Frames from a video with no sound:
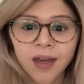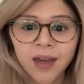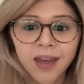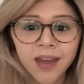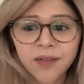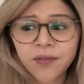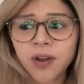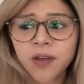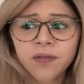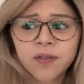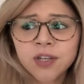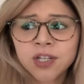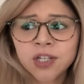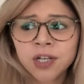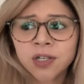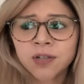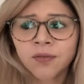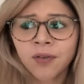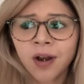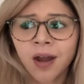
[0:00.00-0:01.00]
Even if it's
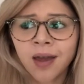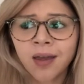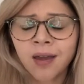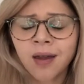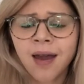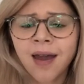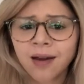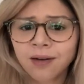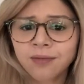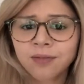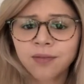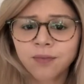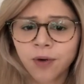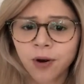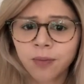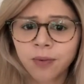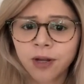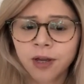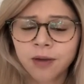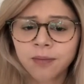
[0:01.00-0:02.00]
just for like a health
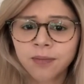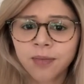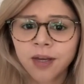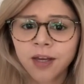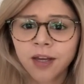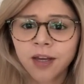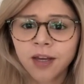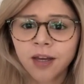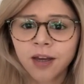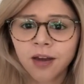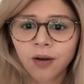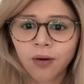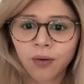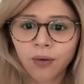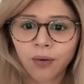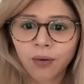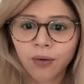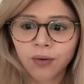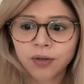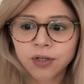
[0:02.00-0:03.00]
problem
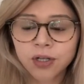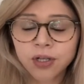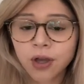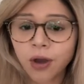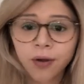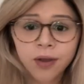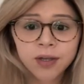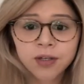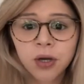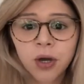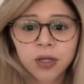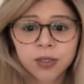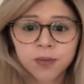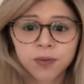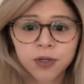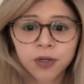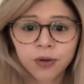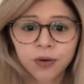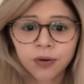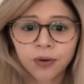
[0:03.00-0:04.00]
or just going into
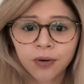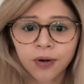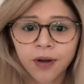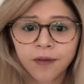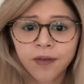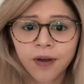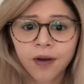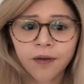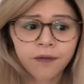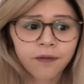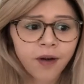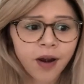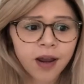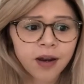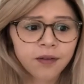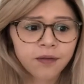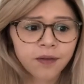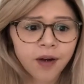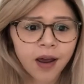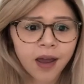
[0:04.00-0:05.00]
hospital, or if they're afraid
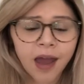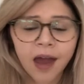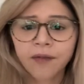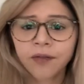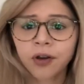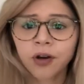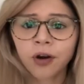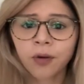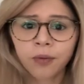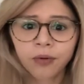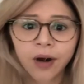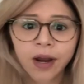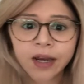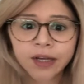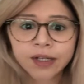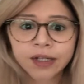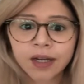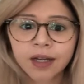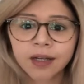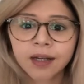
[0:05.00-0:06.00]
of like having an
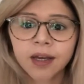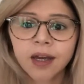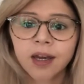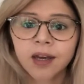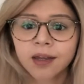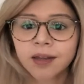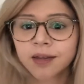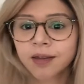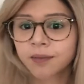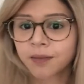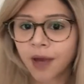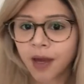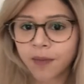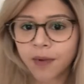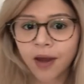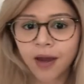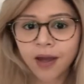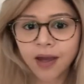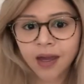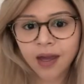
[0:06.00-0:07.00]
operation, then maybe
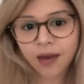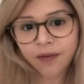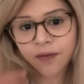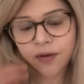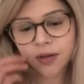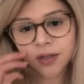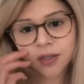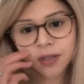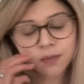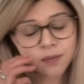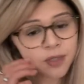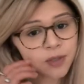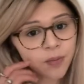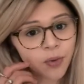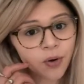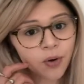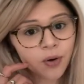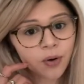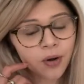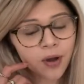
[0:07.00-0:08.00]
I can give you some
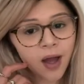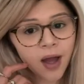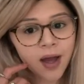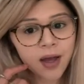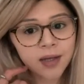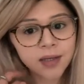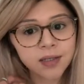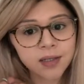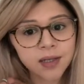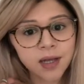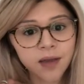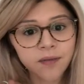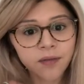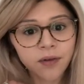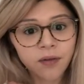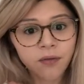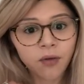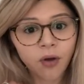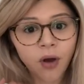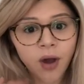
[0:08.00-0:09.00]
support. And if
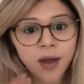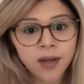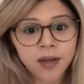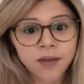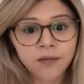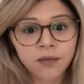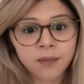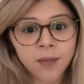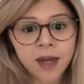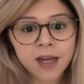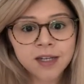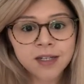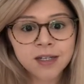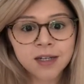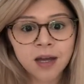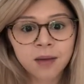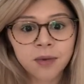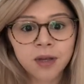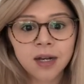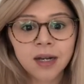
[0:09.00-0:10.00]
you've got any information,
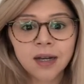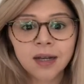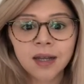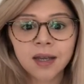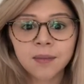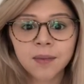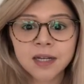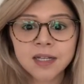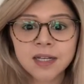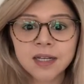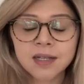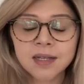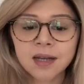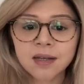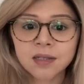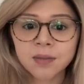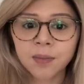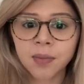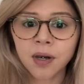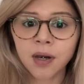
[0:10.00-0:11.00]
I'm going to link my
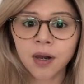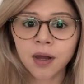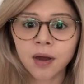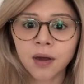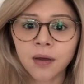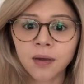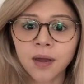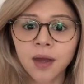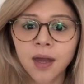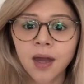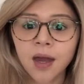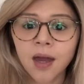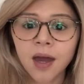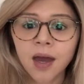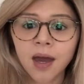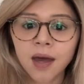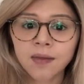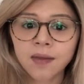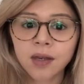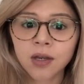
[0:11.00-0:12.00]
details below,
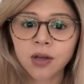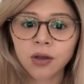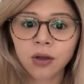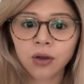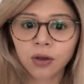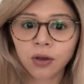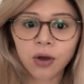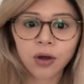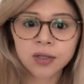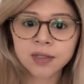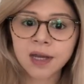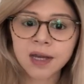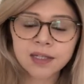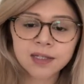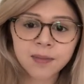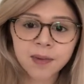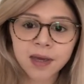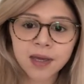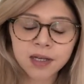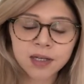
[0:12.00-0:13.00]
and then you can
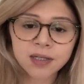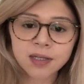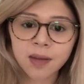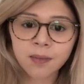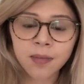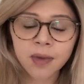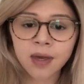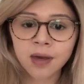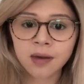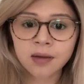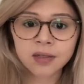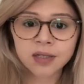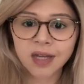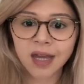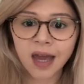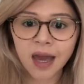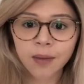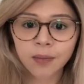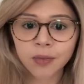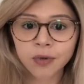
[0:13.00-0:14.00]
contact me. Just send me a
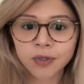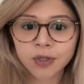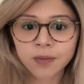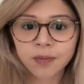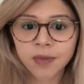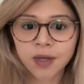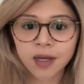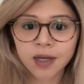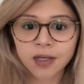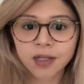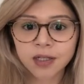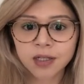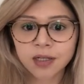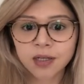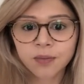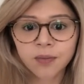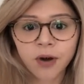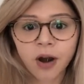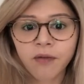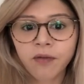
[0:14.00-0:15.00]
DM or something, just a
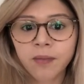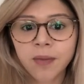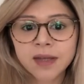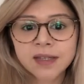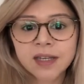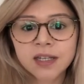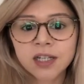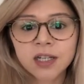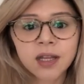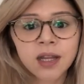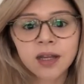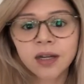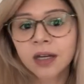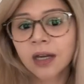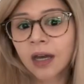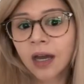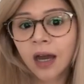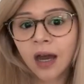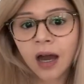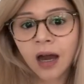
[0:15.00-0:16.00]
private message, and then
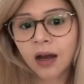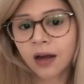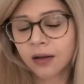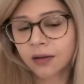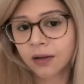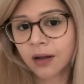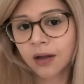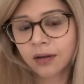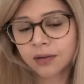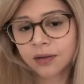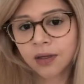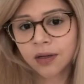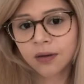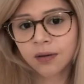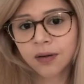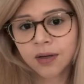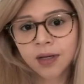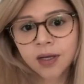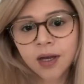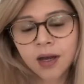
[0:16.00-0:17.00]
I'll do
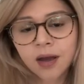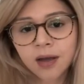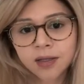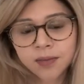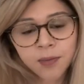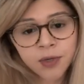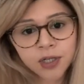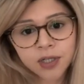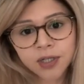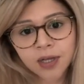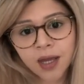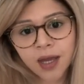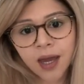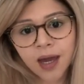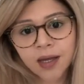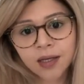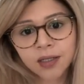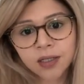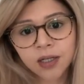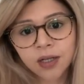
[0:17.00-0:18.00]
as much as I
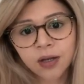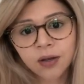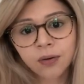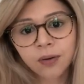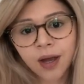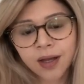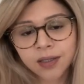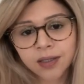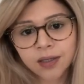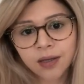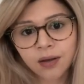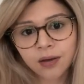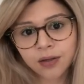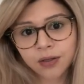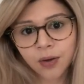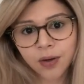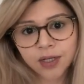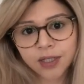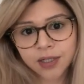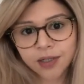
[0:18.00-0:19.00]
can to answer those
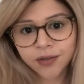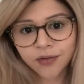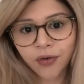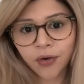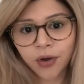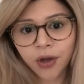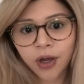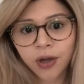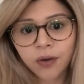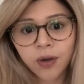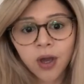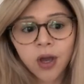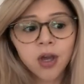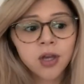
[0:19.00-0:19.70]
questions for you.